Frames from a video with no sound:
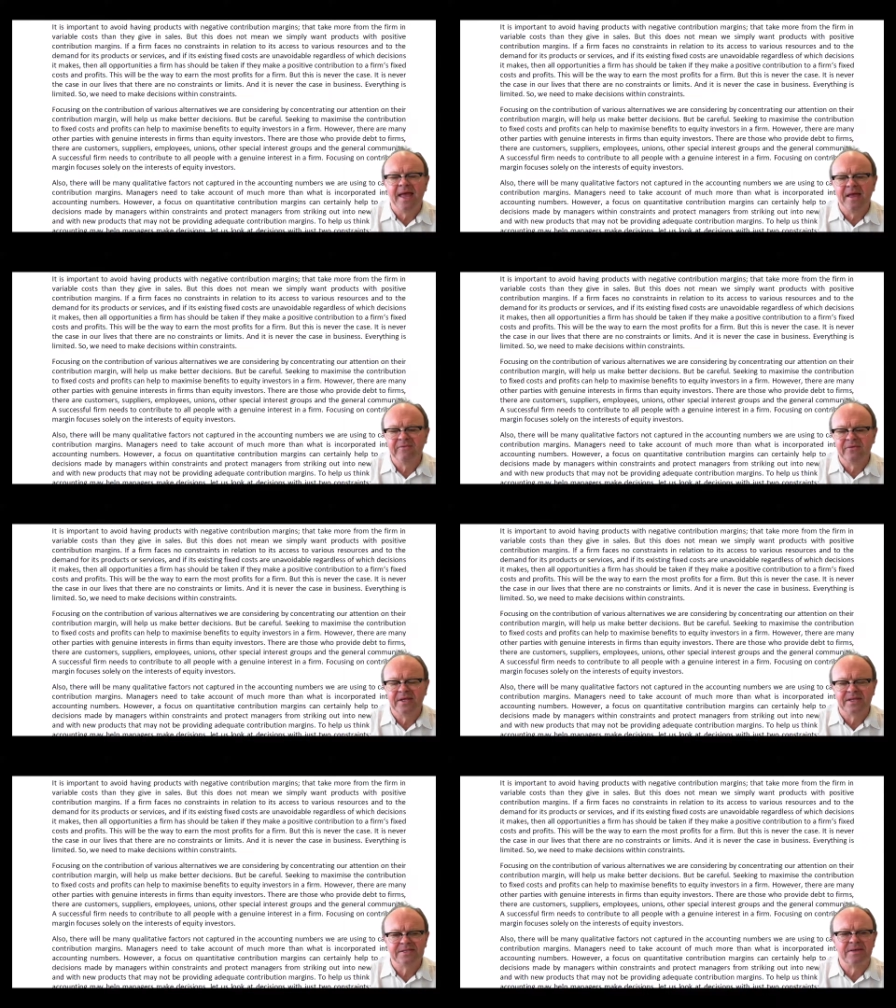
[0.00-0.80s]

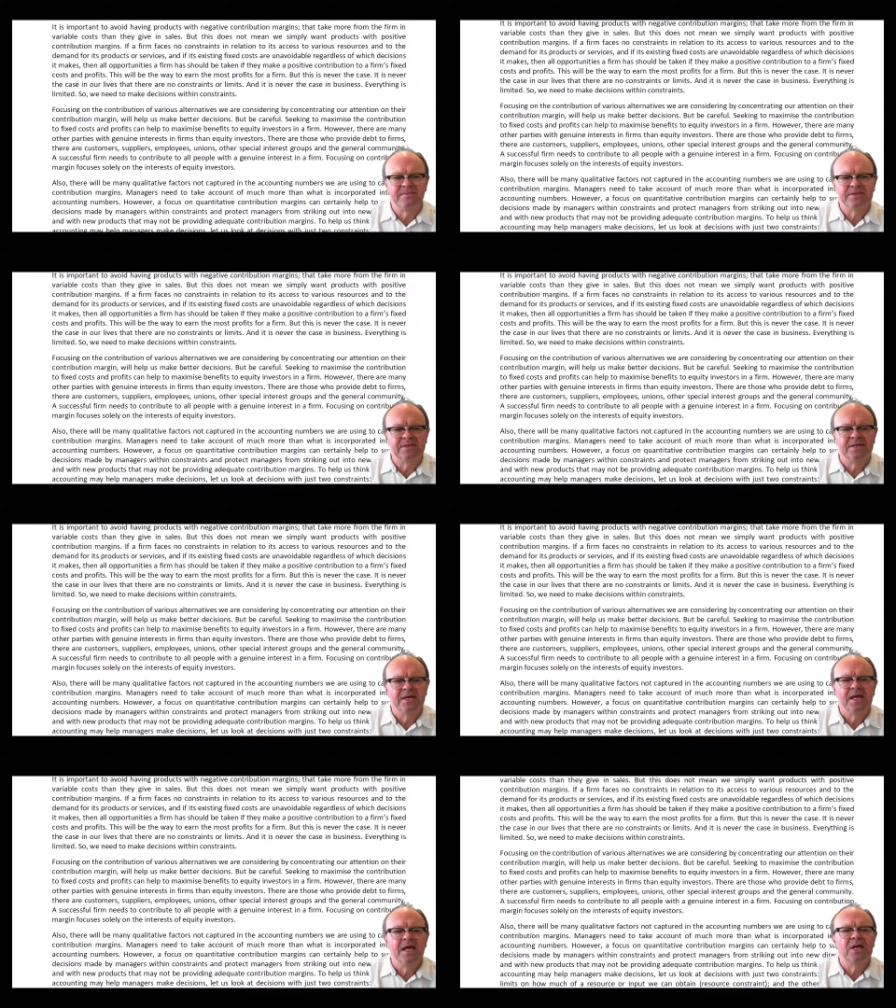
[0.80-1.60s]
Everything is limited,
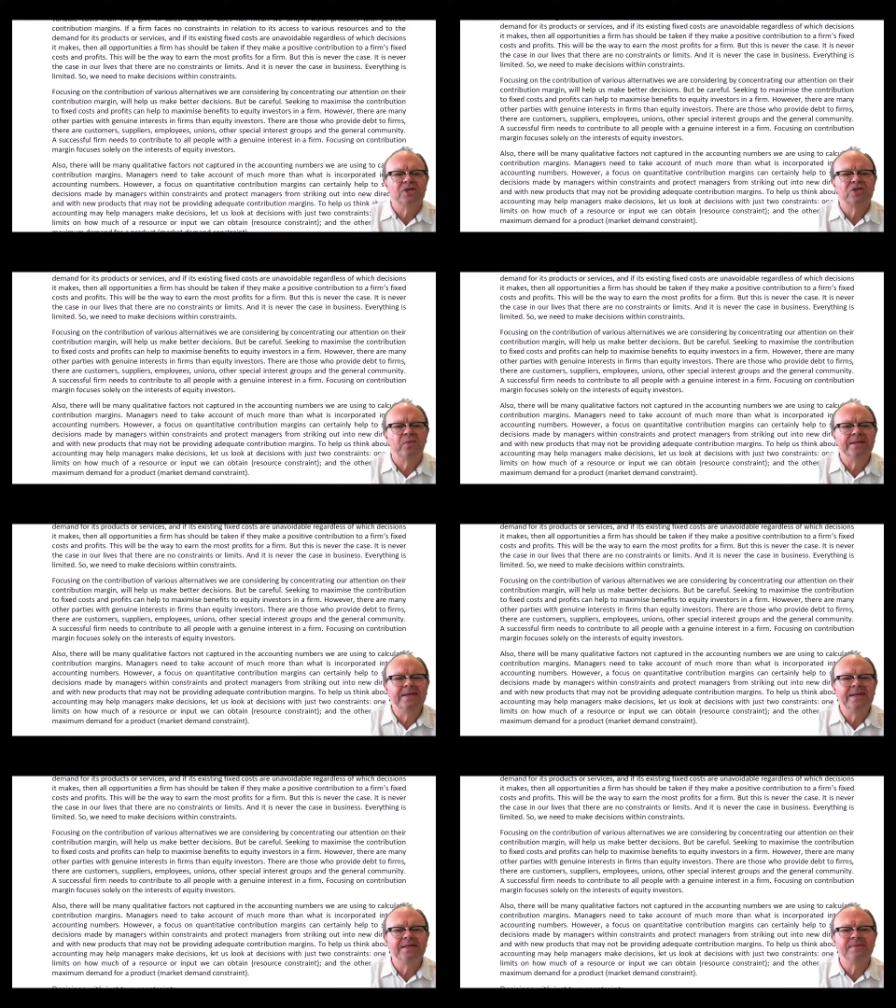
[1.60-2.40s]
so we
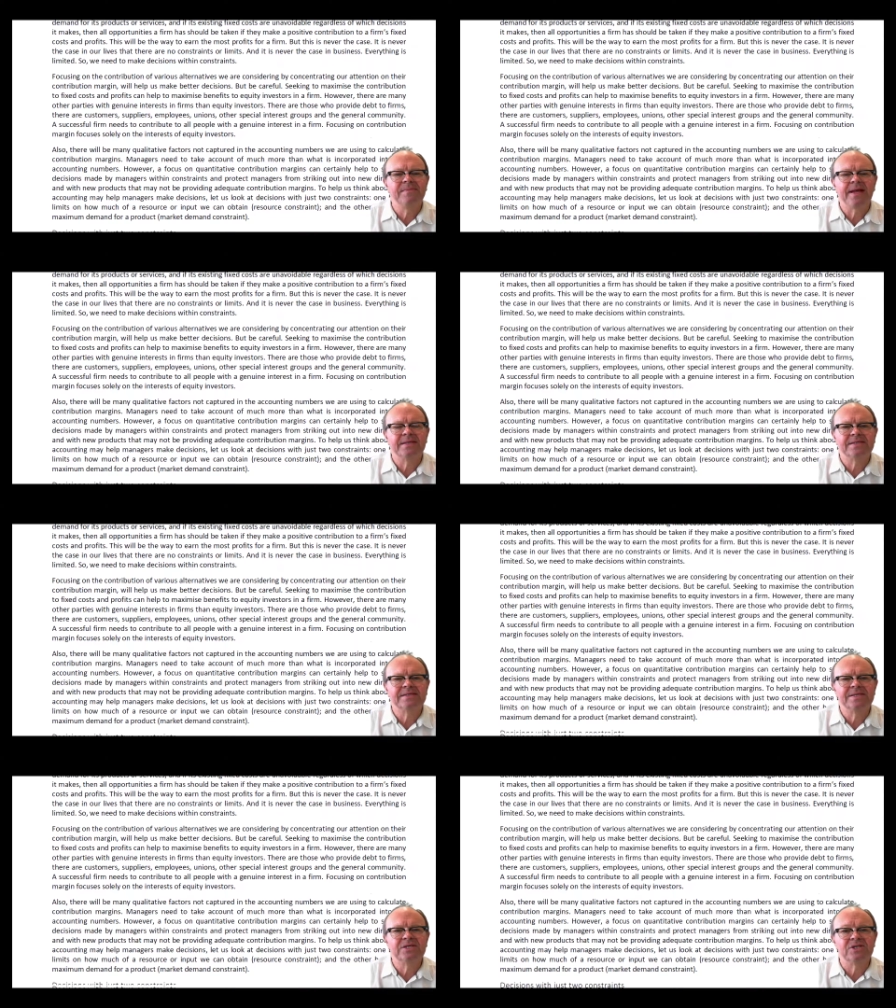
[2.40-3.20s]
need to make
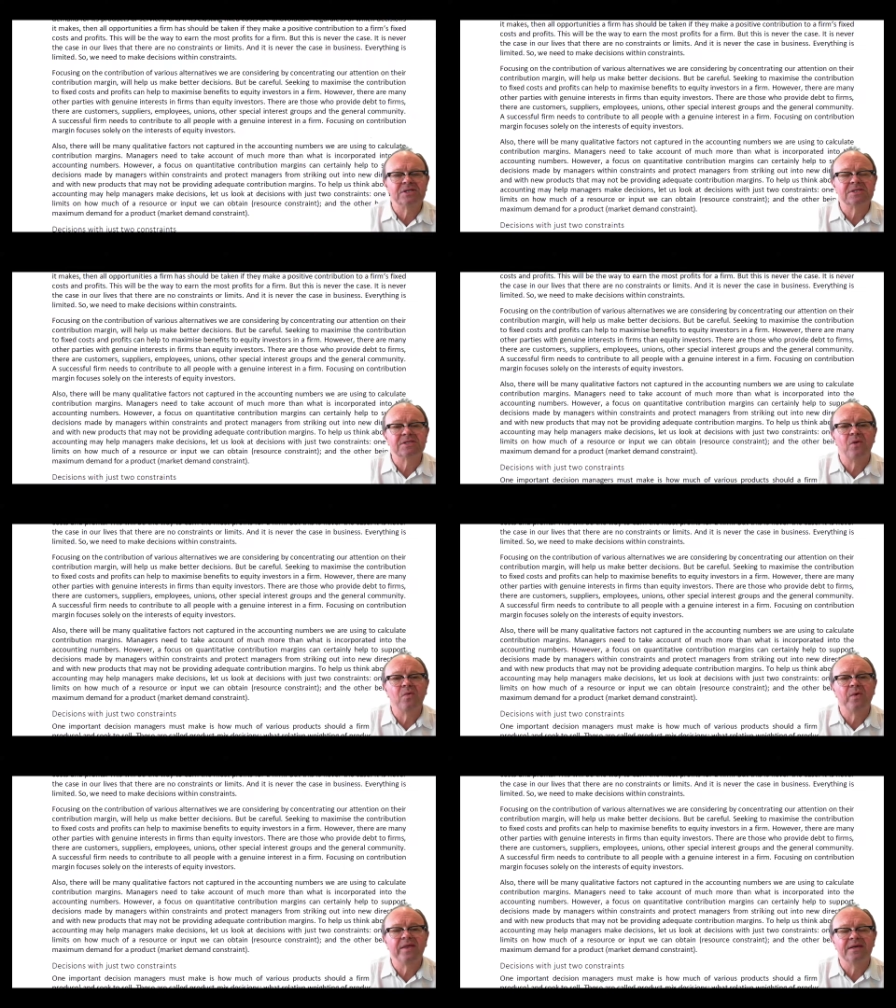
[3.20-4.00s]
decisions
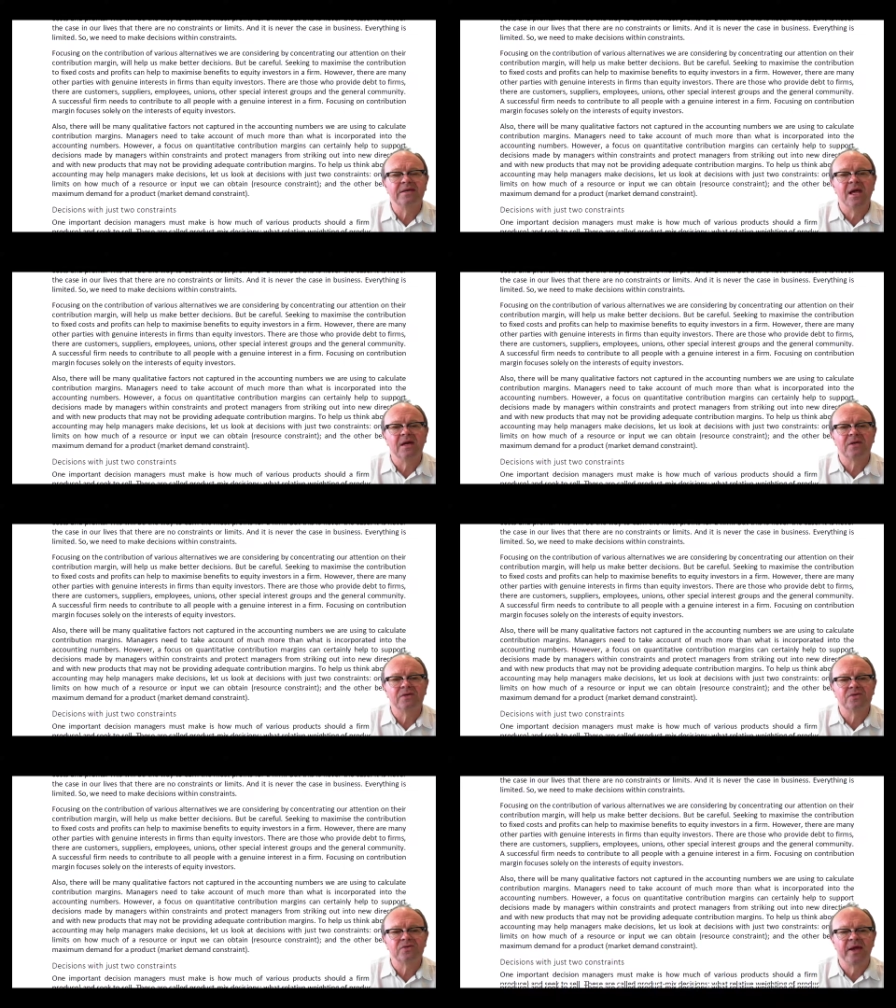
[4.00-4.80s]
within
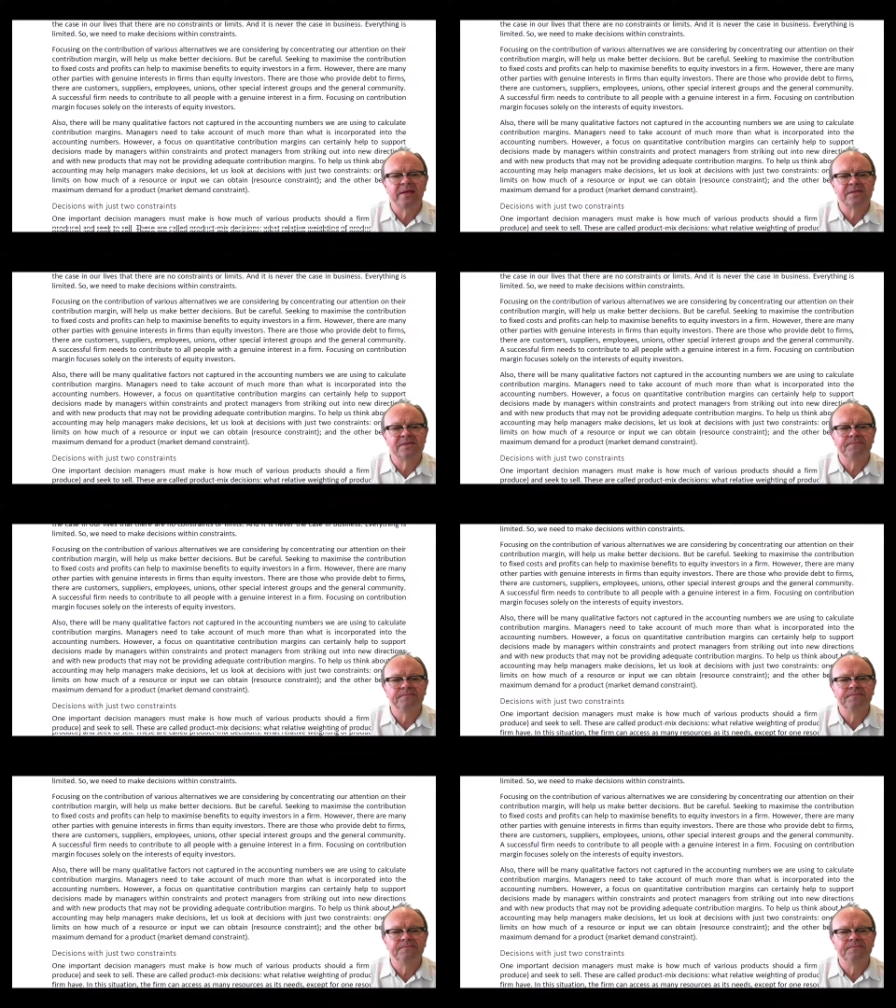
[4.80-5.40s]
constraints.